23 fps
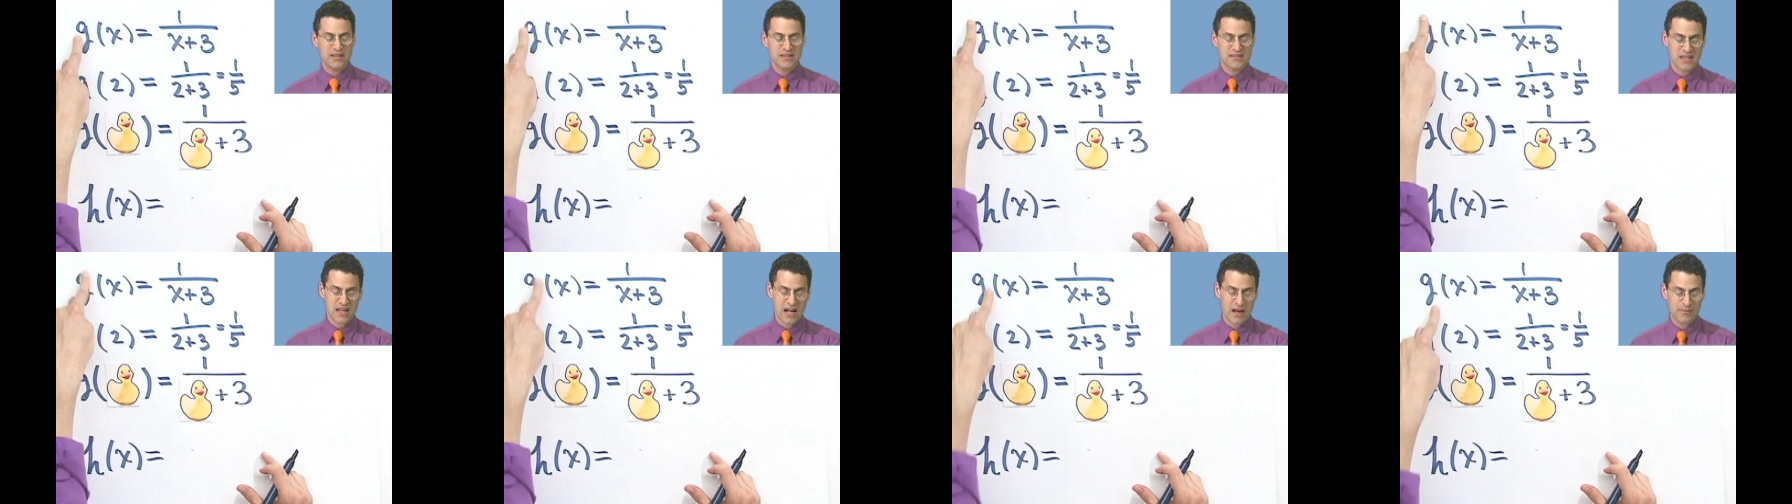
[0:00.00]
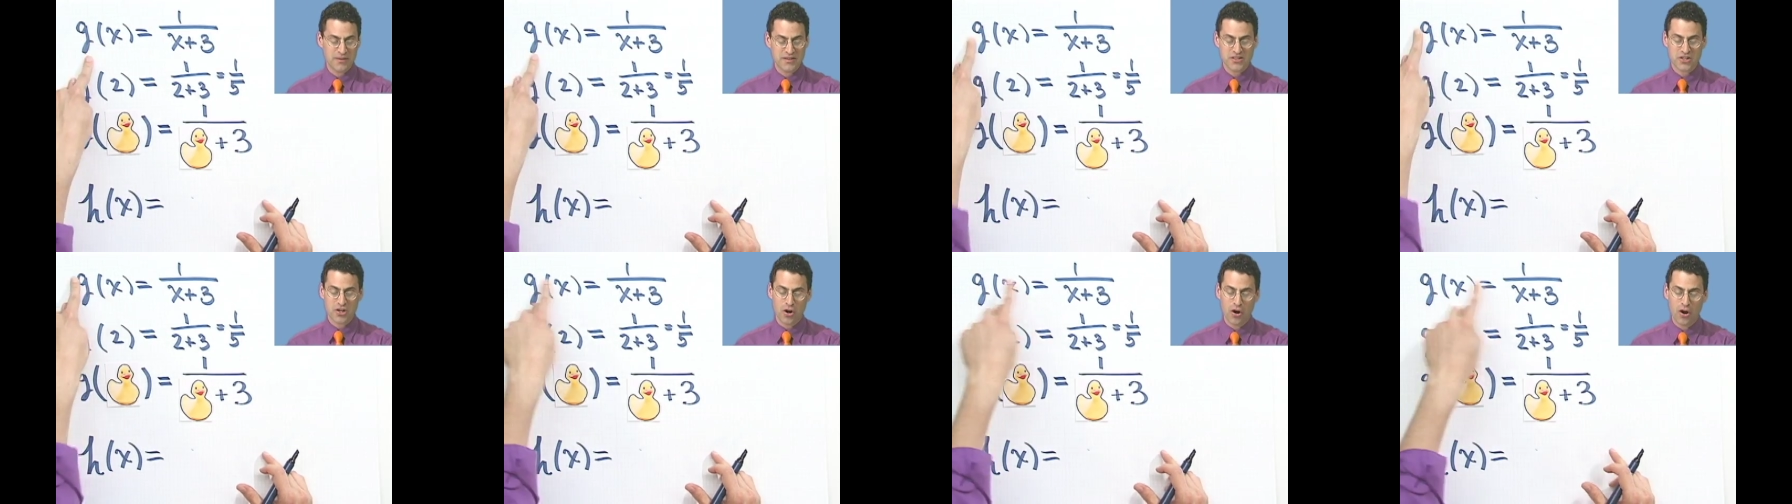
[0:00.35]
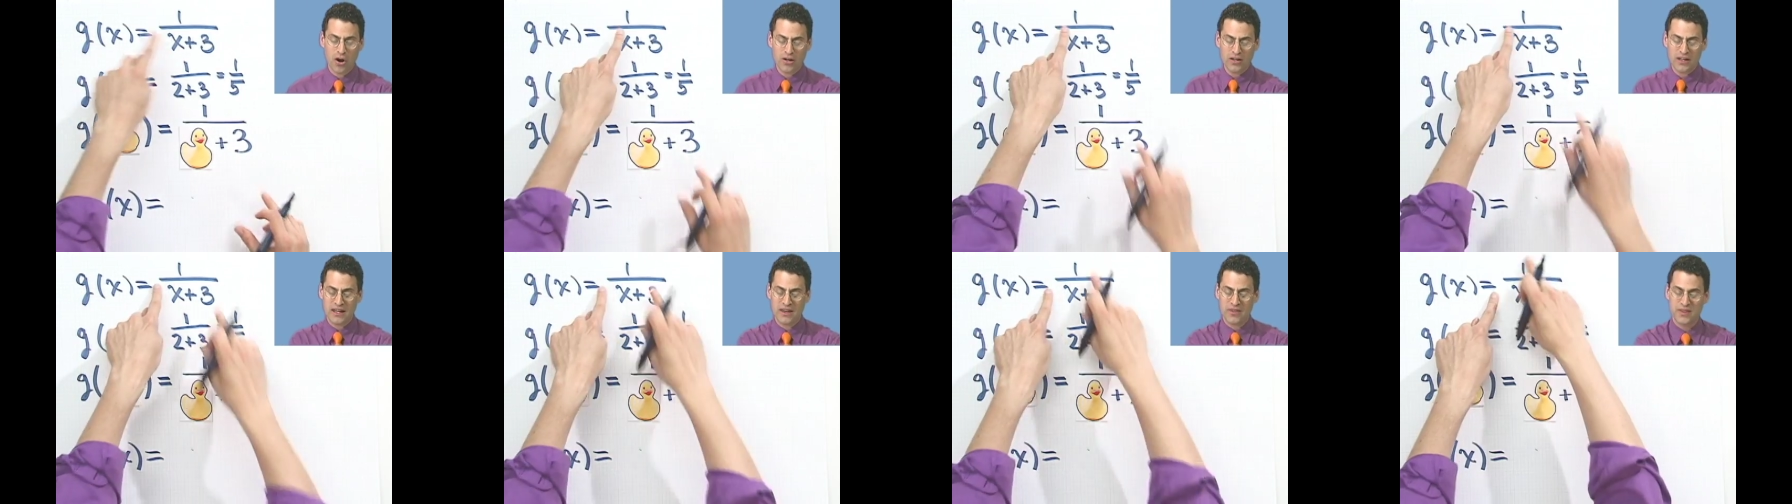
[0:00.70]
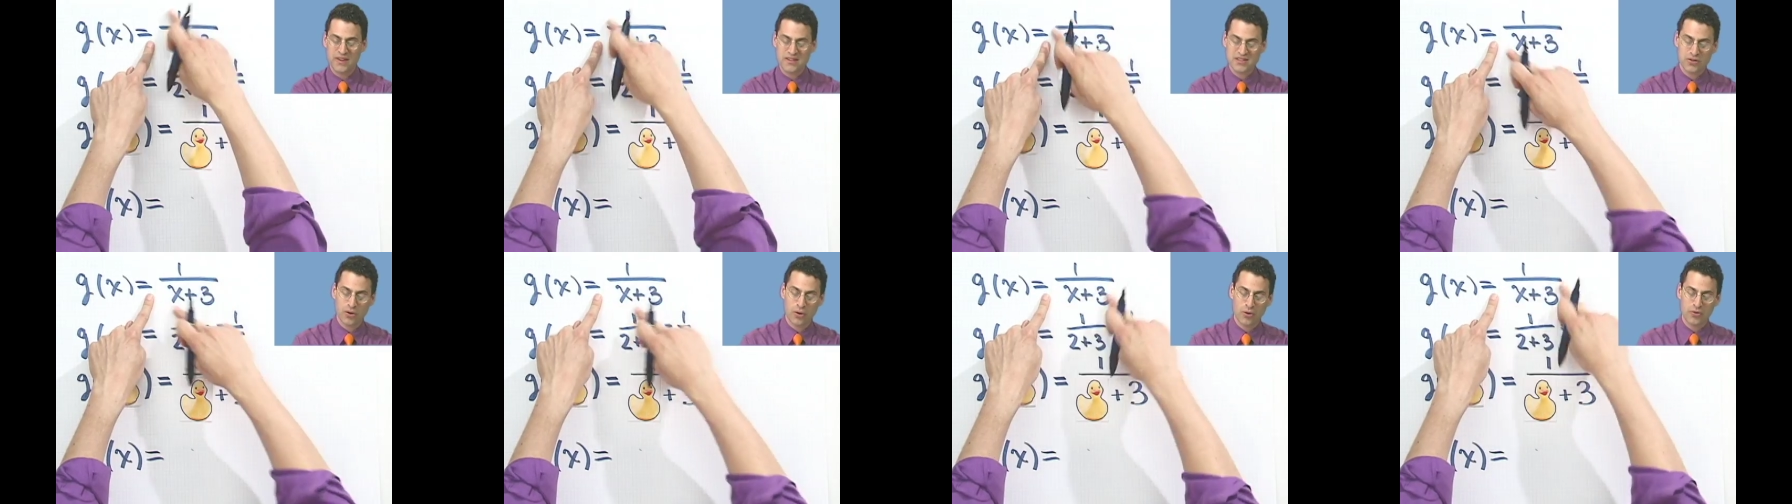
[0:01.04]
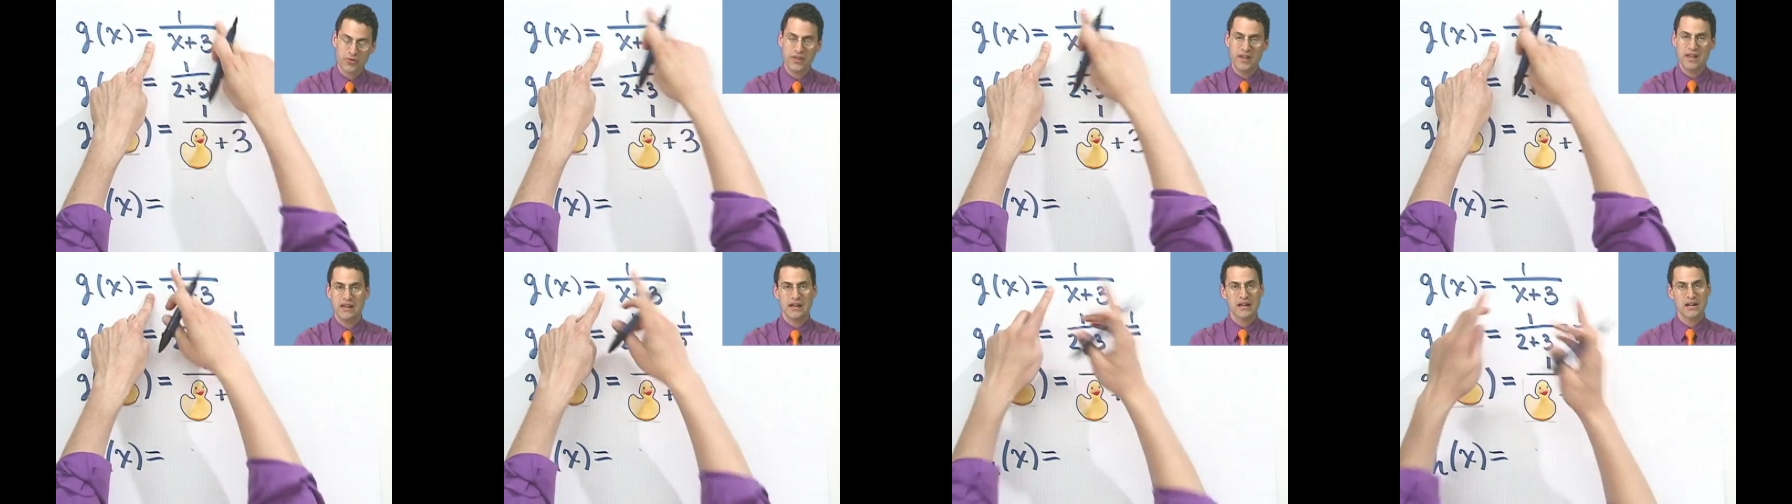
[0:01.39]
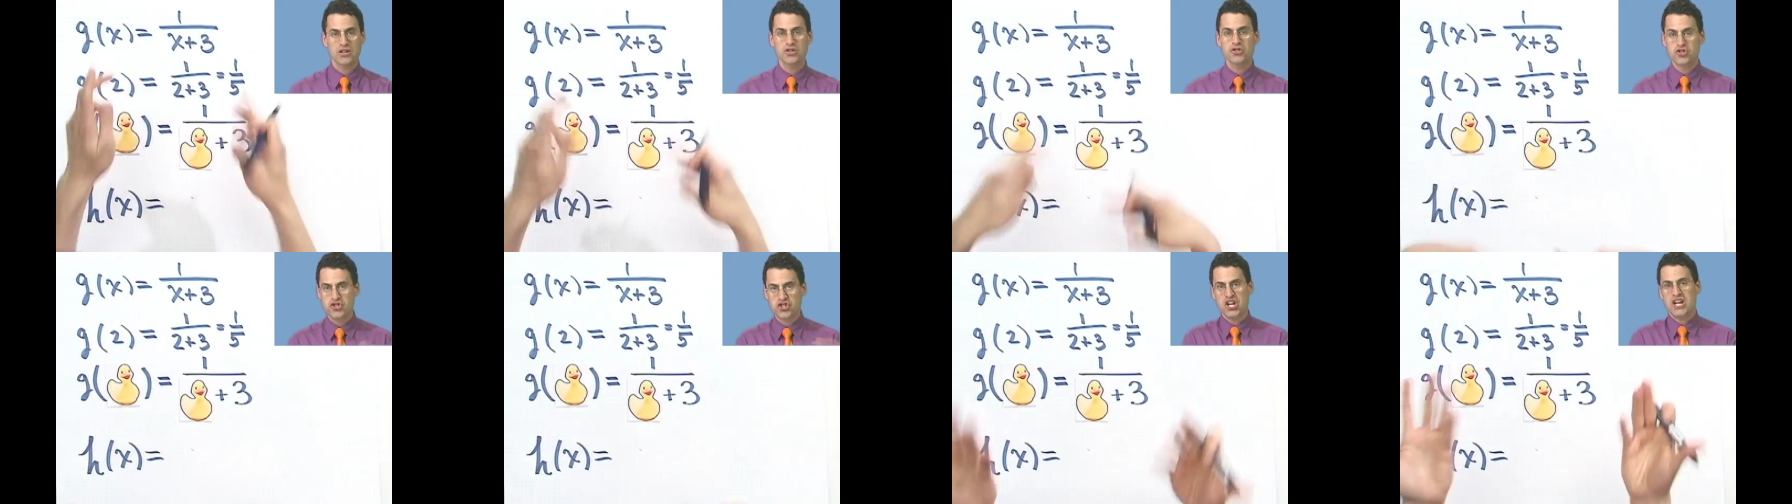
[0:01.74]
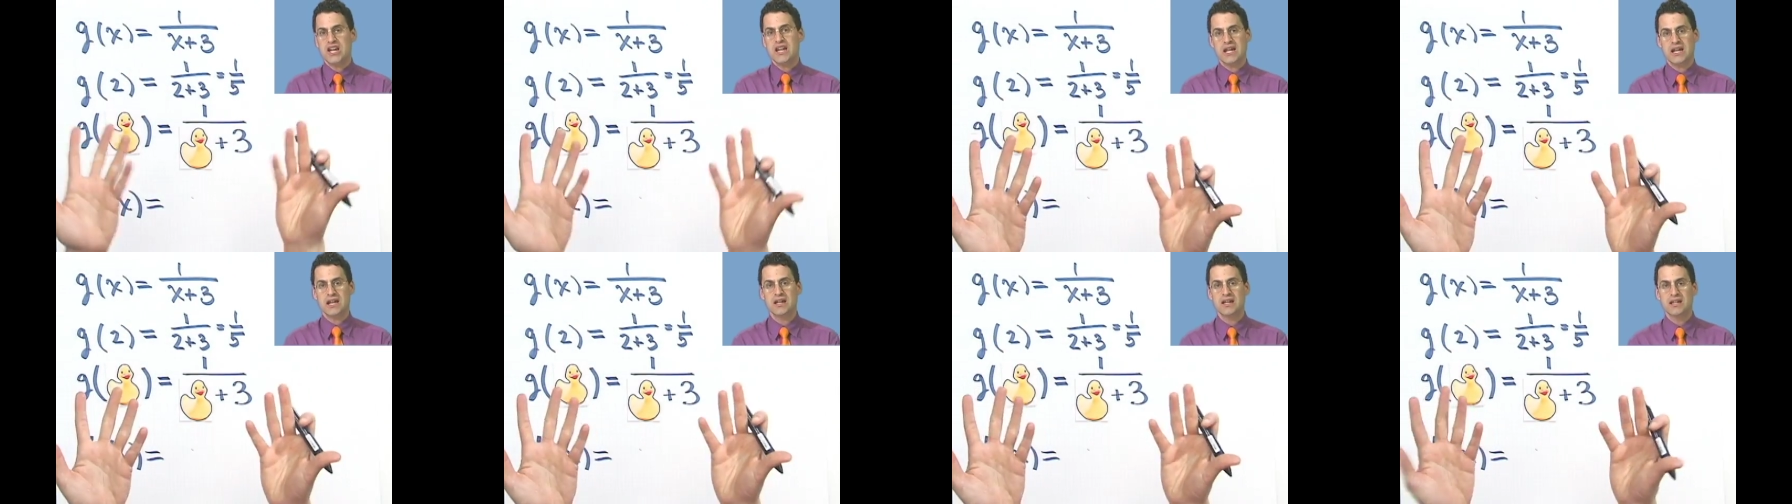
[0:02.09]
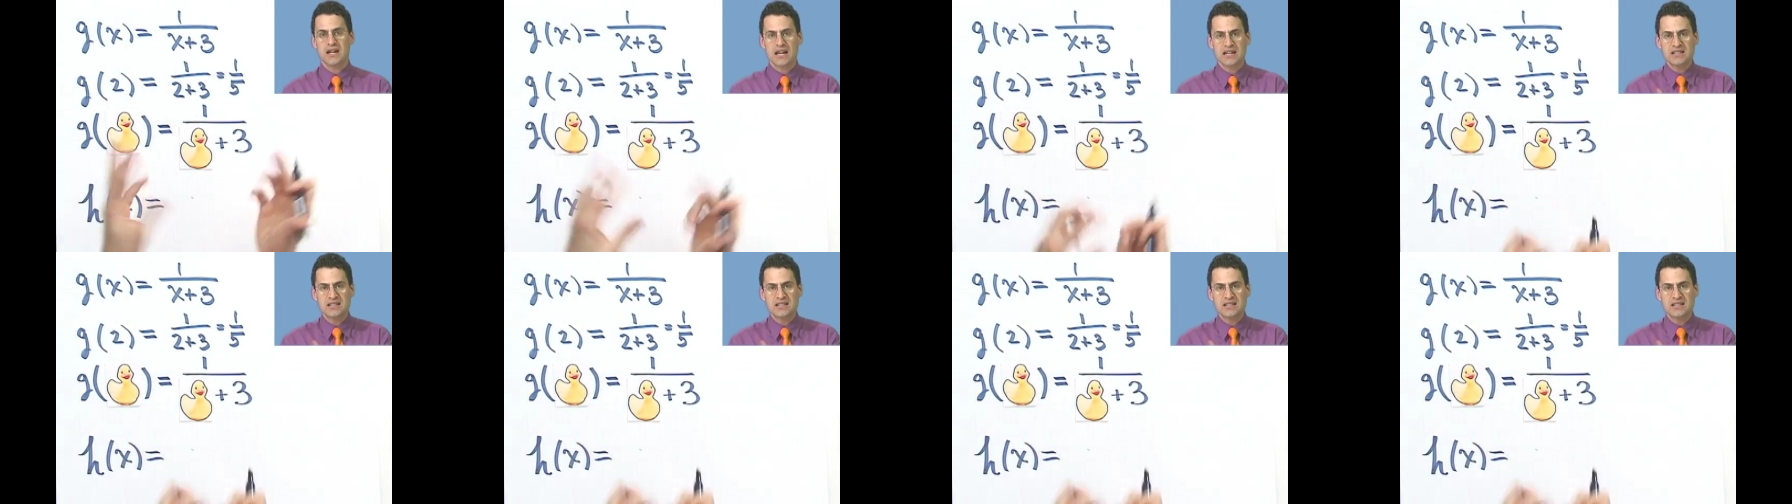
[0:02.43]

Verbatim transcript: means that I'm just calling this whole thing g.